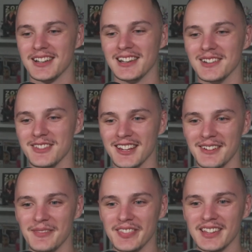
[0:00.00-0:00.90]
I love that.
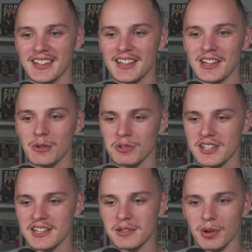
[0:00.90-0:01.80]
What's
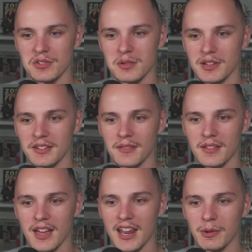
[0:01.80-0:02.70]
that supposed to mean?
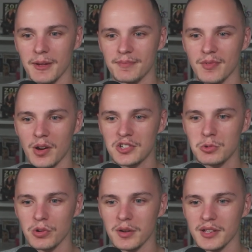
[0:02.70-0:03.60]
Anyway, aren't you
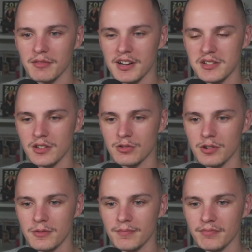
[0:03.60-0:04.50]
worried about the rest of your crew?